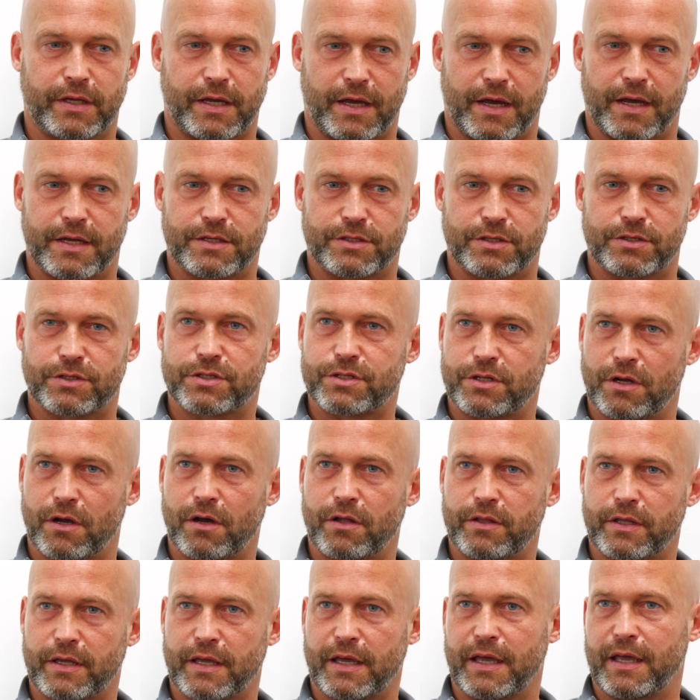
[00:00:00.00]
the guys that
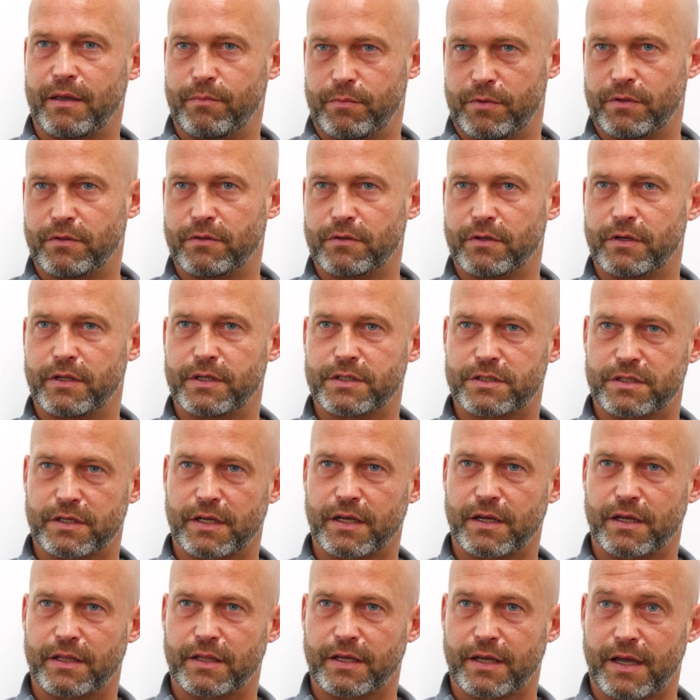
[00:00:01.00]
start the game, and it's the
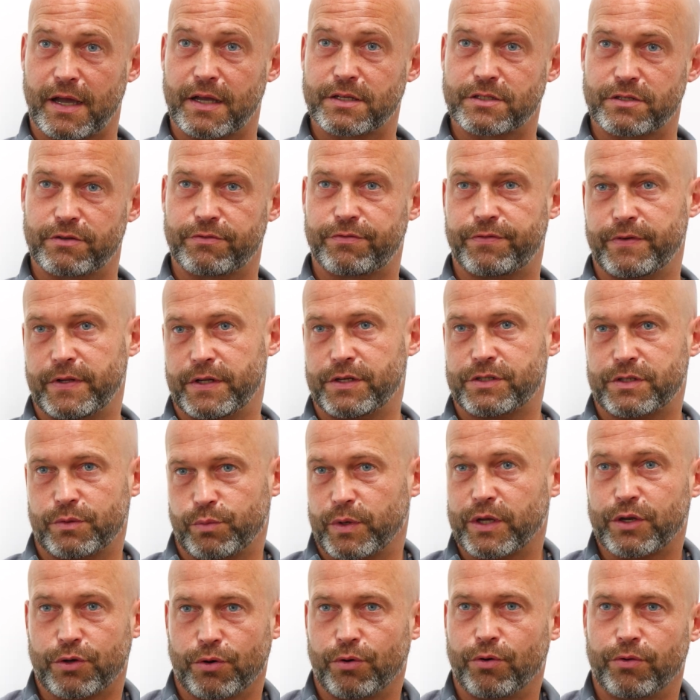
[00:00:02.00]
guys that finish it.
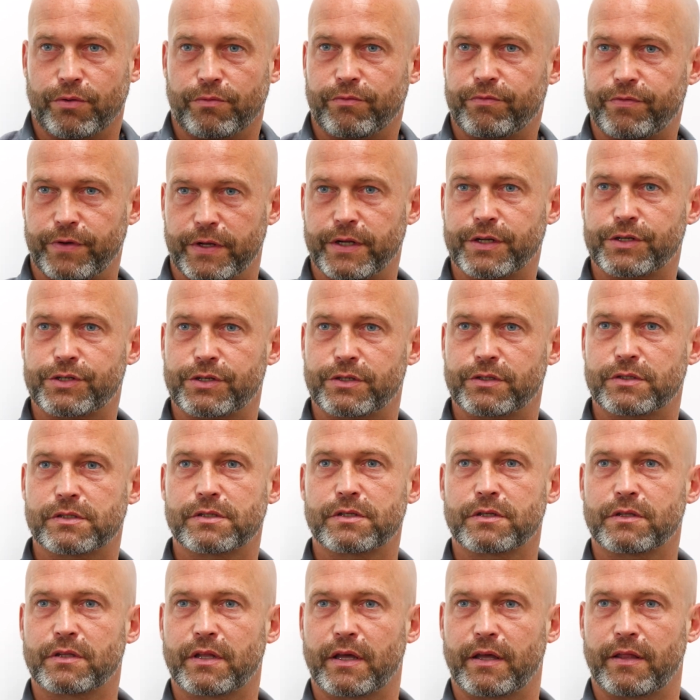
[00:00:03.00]
We call them
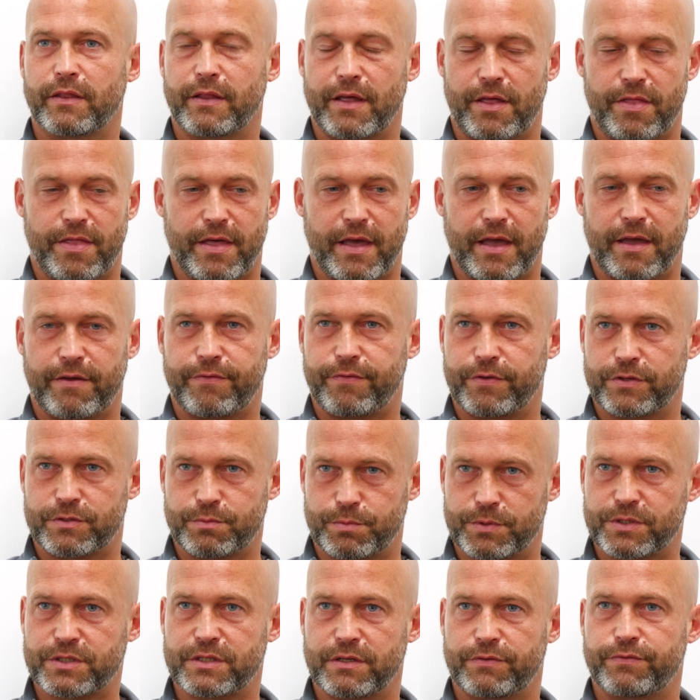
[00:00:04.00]
finishers. They're there for
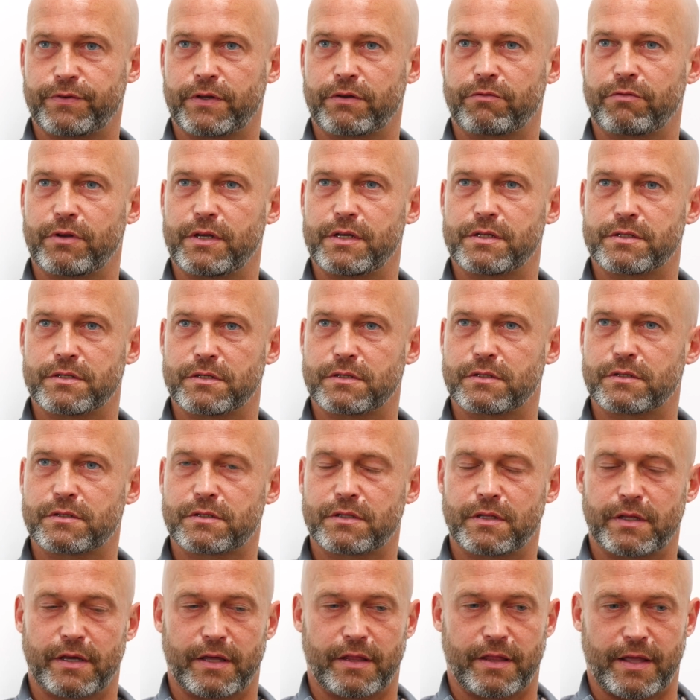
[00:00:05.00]
specific
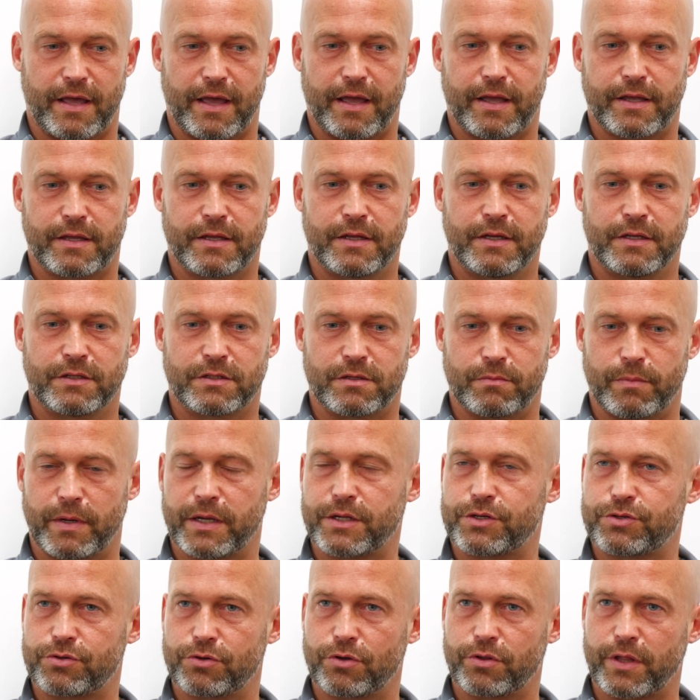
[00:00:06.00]
reasons. They're there to
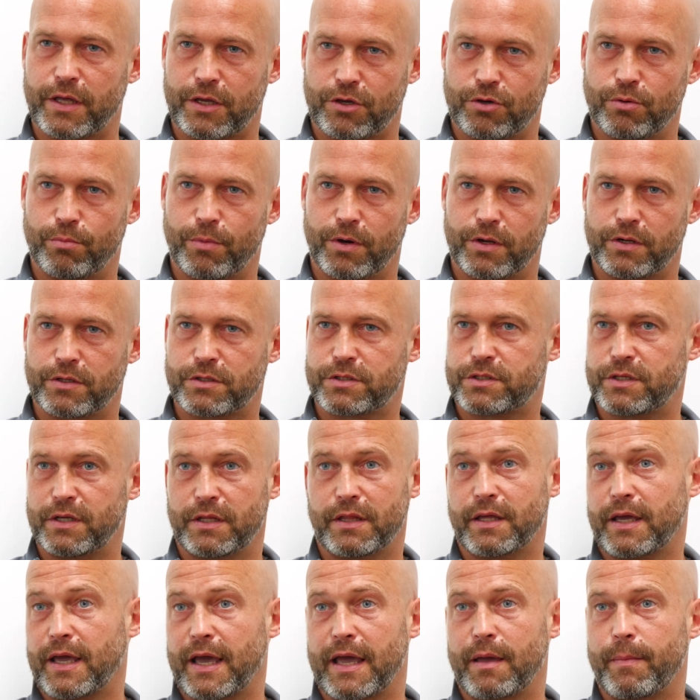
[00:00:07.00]
make sure they come on and see
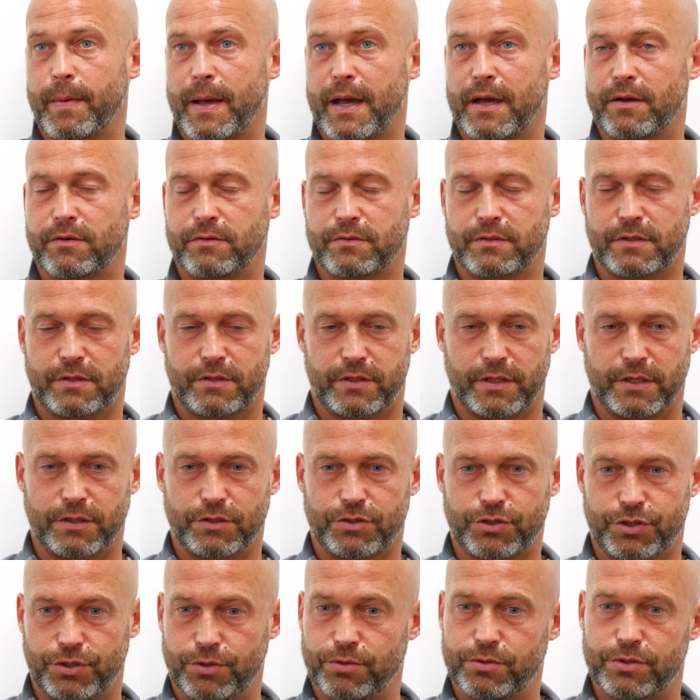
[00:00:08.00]
the game out. I think
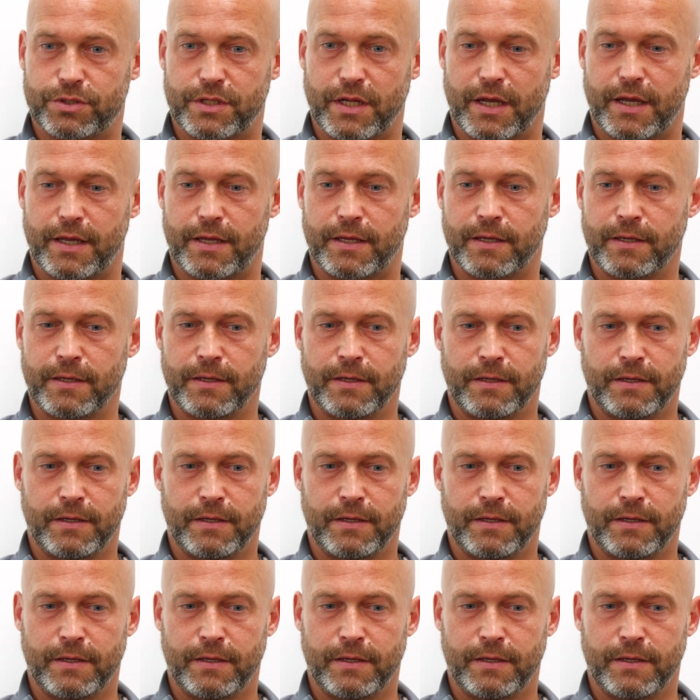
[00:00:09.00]
Tuesday,